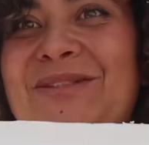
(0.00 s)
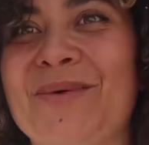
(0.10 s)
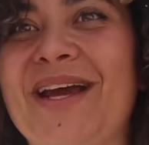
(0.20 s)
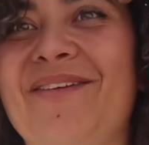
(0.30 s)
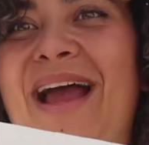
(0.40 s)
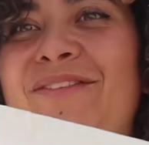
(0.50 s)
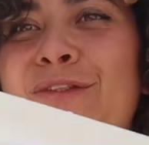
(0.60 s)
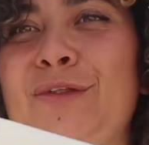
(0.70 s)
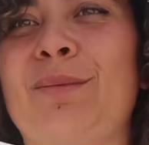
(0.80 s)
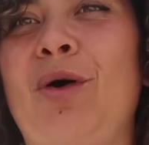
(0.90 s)
we arrived
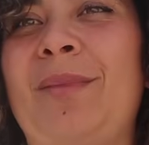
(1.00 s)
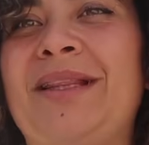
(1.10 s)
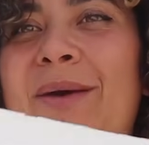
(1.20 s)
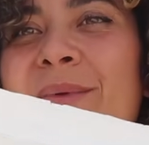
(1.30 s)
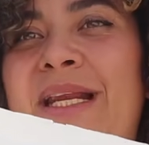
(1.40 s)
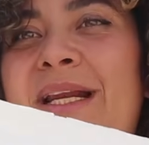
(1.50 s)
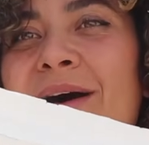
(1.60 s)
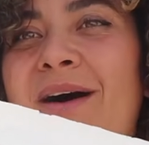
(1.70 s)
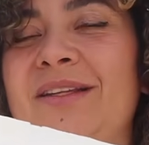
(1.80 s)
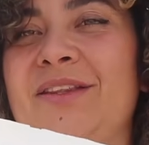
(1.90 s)
to the moment that we did
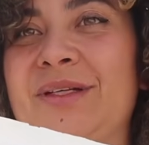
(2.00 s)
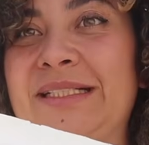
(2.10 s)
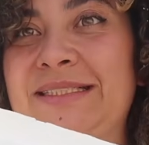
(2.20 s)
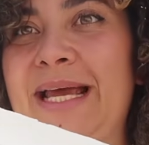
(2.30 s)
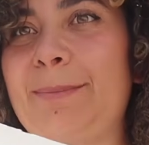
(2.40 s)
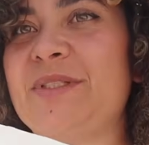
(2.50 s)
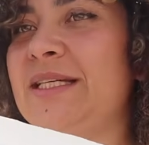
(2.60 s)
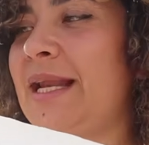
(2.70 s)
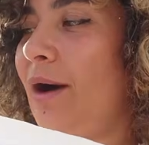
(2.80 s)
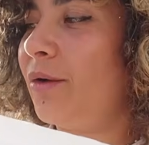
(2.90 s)
all the 3 steps.
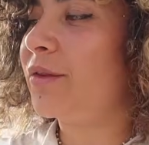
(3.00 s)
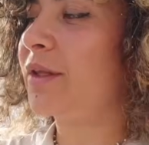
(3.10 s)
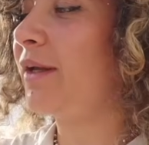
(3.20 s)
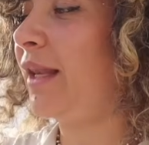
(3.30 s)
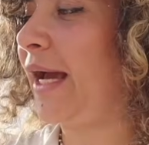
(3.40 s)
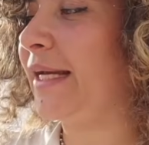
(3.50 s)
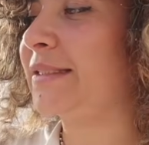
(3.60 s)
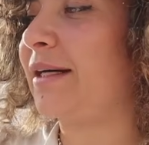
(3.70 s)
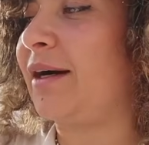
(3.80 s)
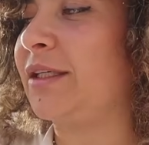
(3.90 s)
Now the
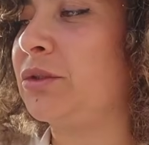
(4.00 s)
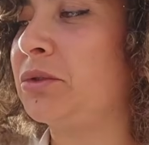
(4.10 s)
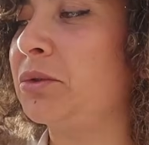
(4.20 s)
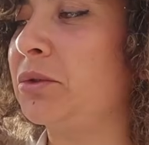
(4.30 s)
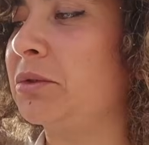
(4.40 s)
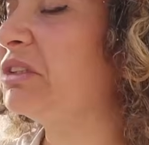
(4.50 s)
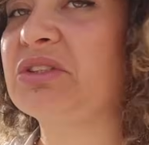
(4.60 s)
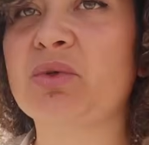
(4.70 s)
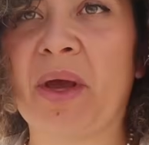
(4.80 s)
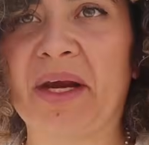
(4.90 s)
lines are too
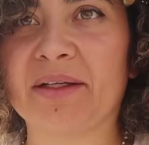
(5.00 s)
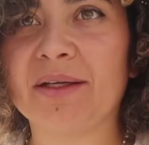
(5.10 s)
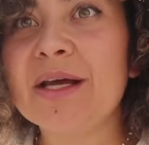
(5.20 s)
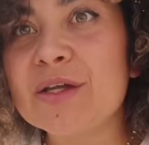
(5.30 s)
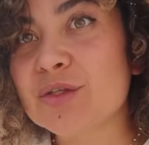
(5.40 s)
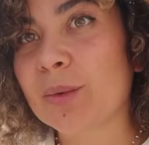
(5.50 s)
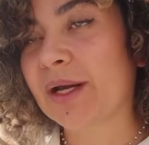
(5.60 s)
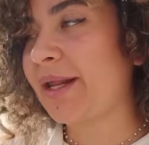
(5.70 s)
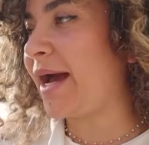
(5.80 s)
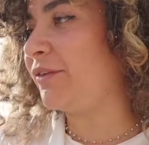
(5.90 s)
squared, so we're
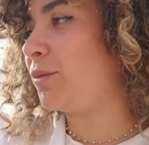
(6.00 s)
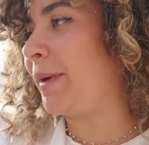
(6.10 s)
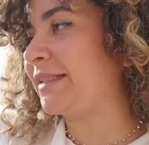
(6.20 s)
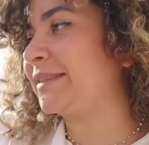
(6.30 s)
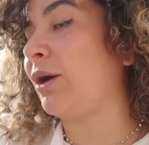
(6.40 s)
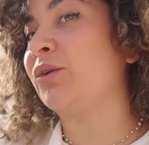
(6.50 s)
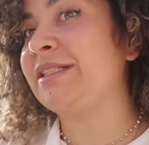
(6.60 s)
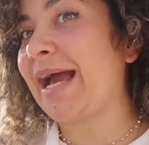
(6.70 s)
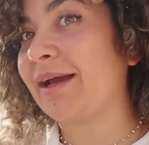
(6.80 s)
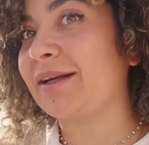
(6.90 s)
gonna have to pass now
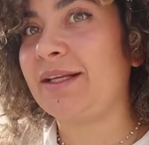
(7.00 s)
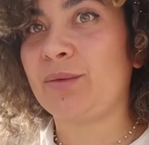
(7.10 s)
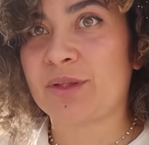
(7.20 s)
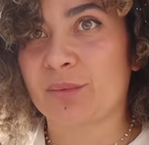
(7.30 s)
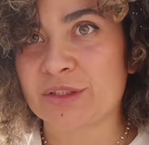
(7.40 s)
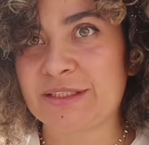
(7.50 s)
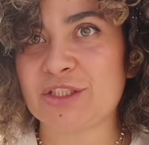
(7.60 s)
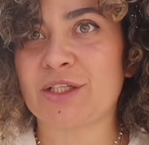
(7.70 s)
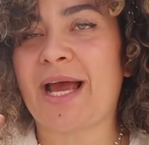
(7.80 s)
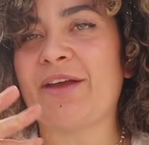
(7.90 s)
diagonally with a
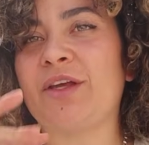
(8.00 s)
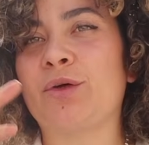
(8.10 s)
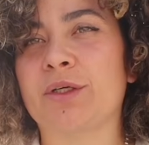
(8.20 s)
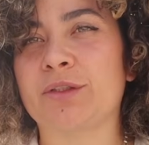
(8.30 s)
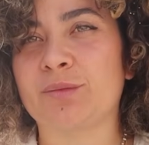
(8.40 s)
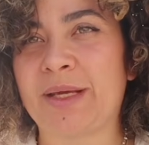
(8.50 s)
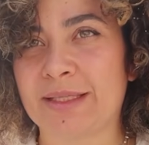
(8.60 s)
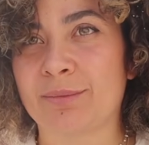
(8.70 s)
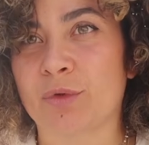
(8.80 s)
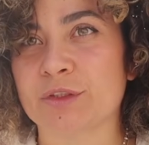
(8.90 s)
precision knife in order to make
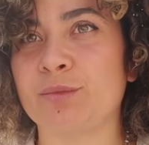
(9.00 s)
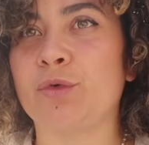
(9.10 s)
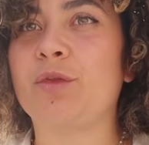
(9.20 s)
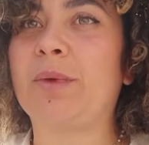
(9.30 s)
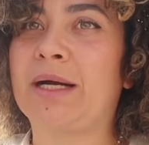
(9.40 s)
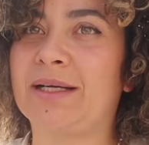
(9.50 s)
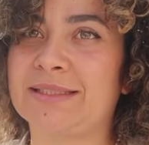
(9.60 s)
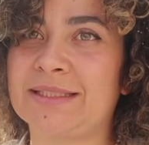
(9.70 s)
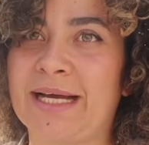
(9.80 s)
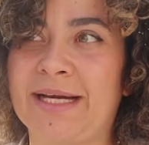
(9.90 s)
them more smooth, because
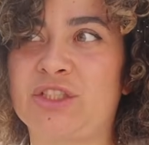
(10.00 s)
the entire